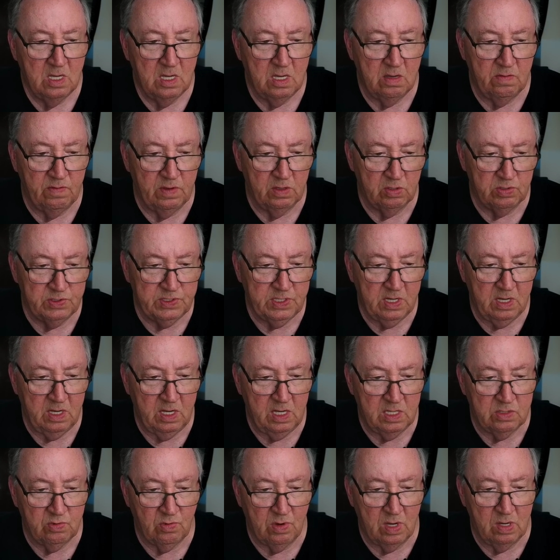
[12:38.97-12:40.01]
of those
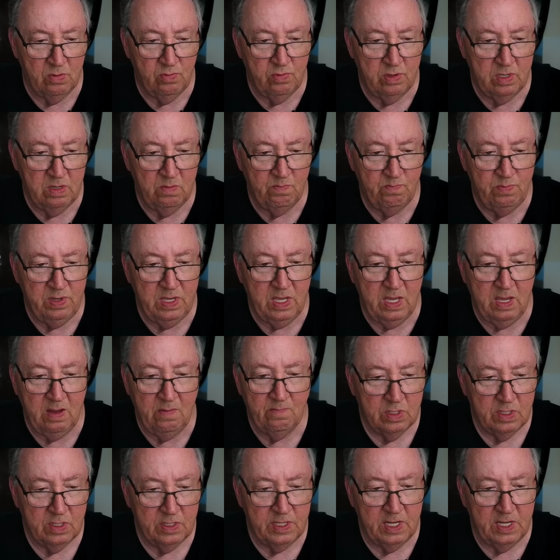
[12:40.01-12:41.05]
cities, what would it be?
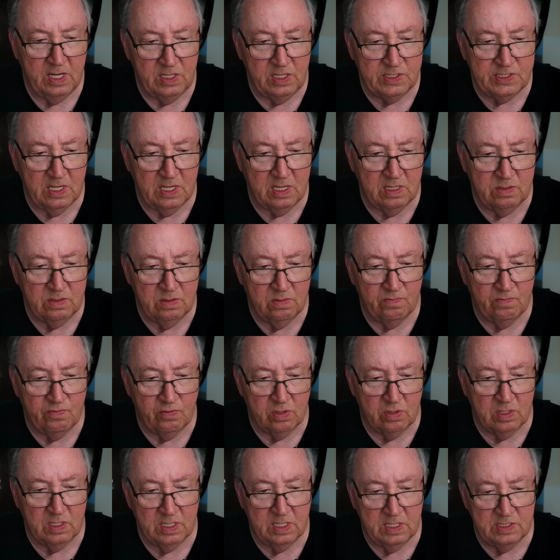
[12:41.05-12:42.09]
And then he said,
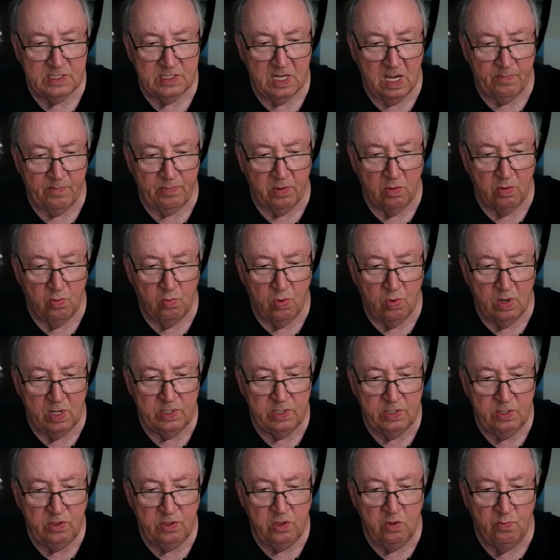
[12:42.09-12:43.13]
for example,
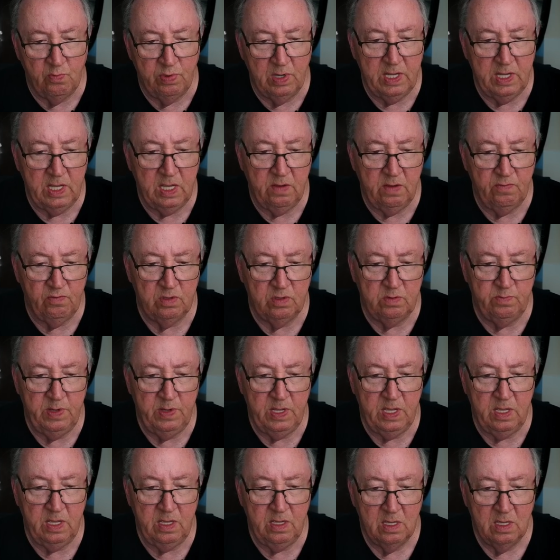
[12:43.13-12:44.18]
what do you believe would
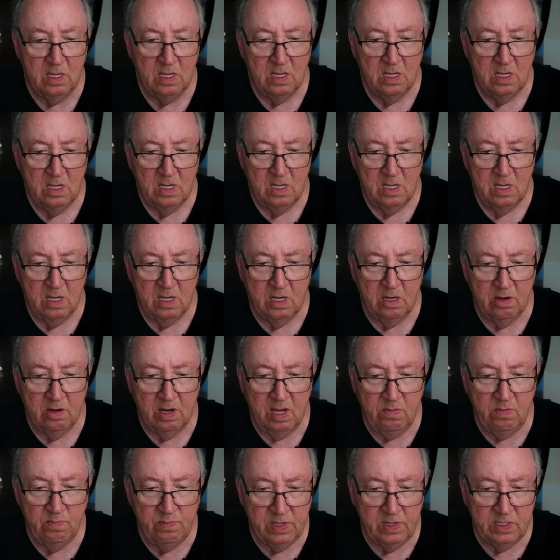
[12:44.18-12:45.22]
be a
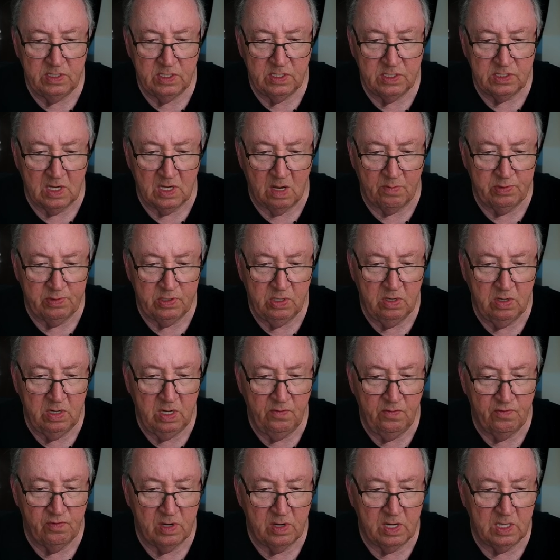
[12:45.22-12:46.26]
great business
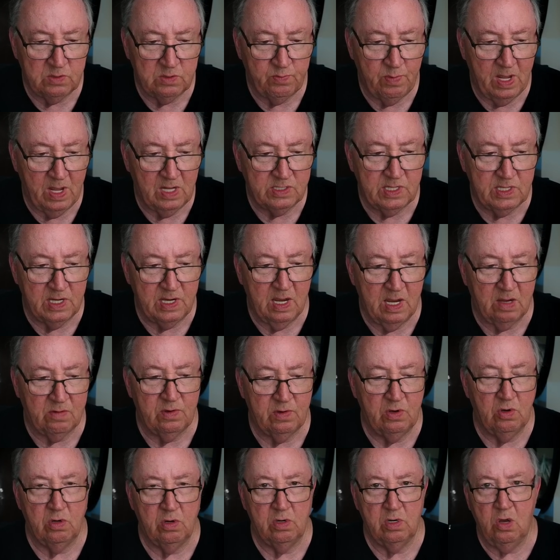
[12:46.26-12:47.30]
opportunity for expats in
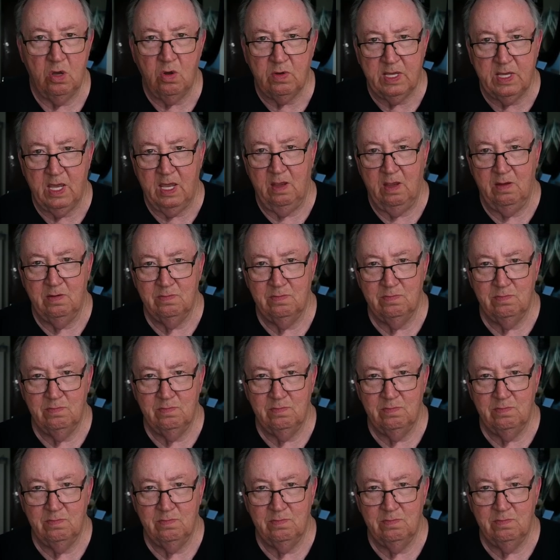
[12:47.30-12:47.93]
Ecuador? Okay,